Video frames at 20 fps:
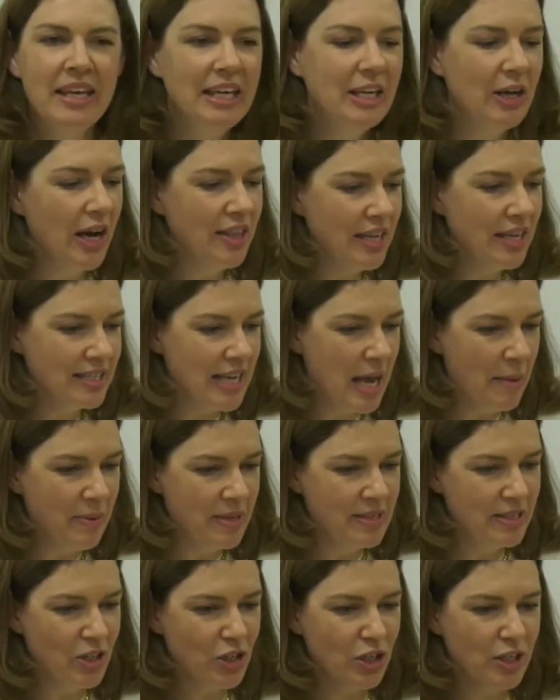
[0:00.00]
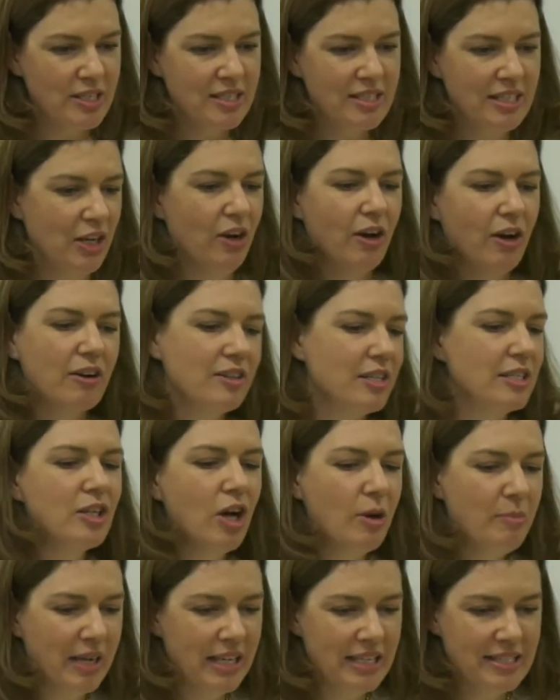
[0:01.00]
and this happens across, in
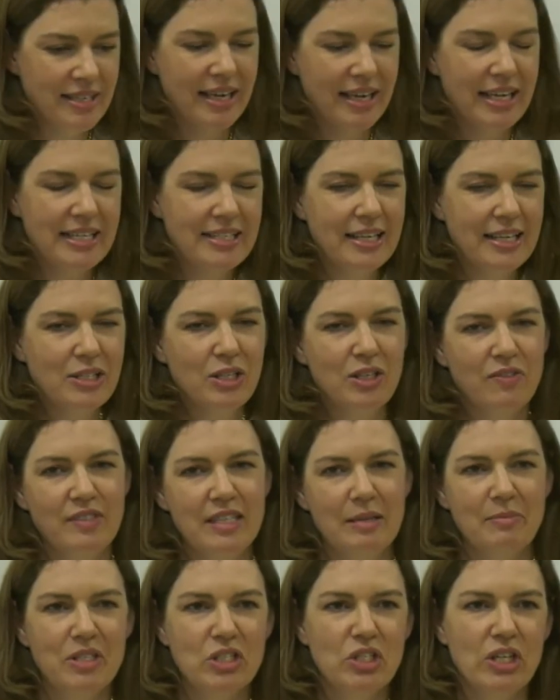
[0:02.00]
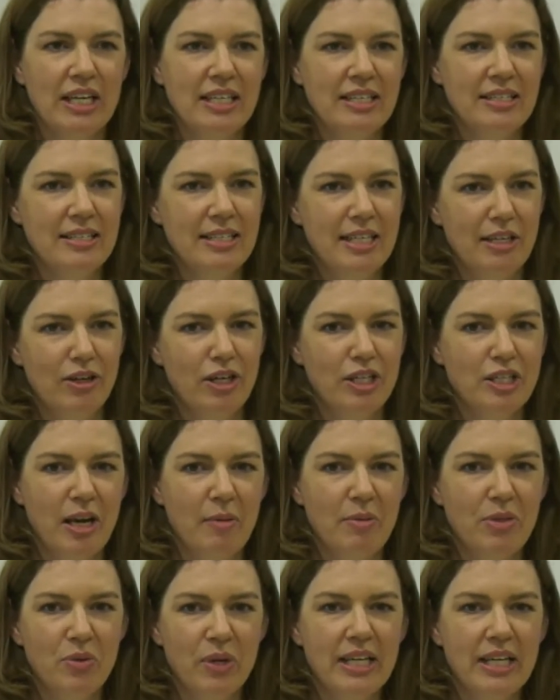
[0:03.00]
so many studies that sort of demonstrate
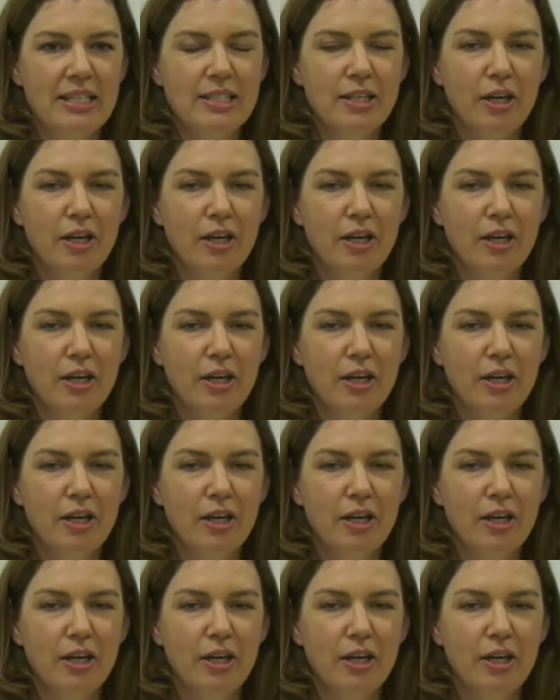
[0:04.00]
stereotype threat.